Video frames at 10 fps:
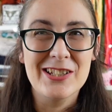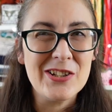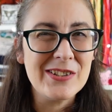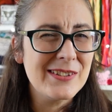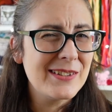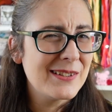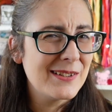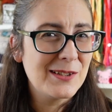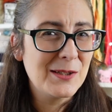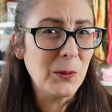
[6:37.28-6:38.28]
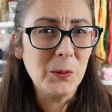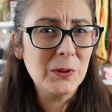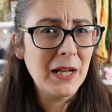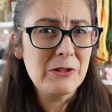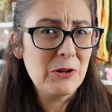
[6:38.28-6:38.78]
just
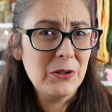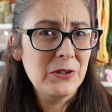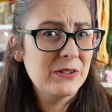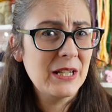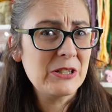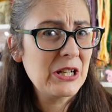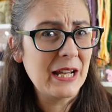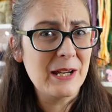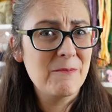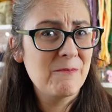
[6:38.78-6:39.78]
don't enjoy stitching it.